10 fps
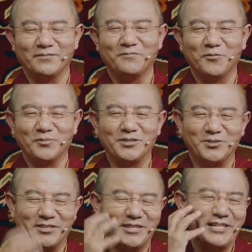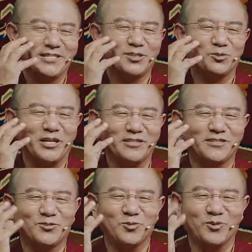and they
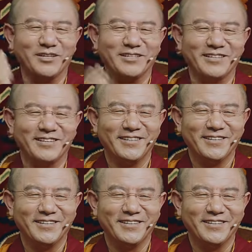started to